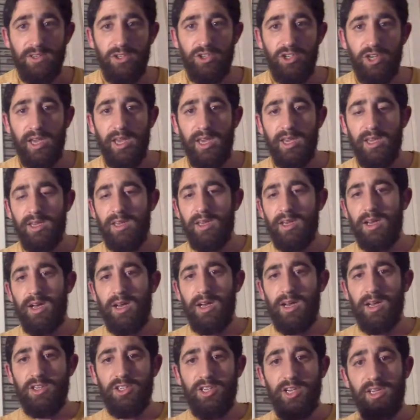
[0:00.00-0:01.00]

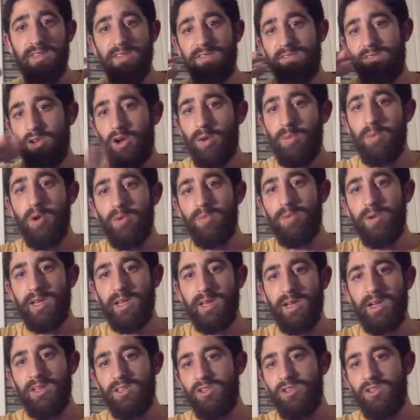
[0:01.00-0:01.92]
J's top opening a